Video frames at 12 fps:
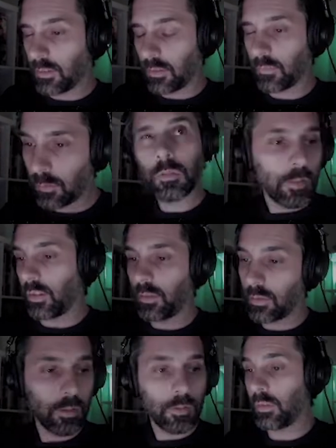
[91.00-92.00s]
one
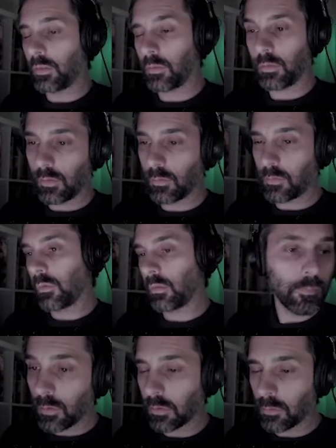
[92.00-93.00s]
night, so
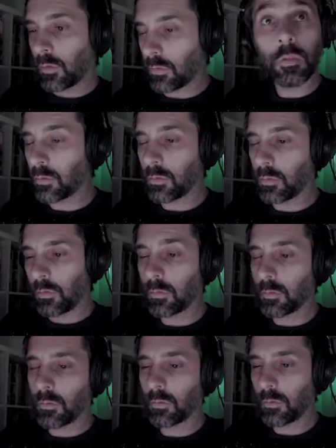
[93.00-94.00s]
3 to 4
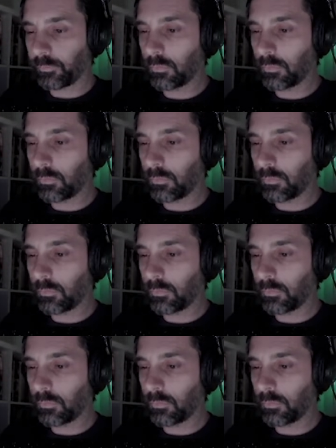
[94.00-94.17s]
hours.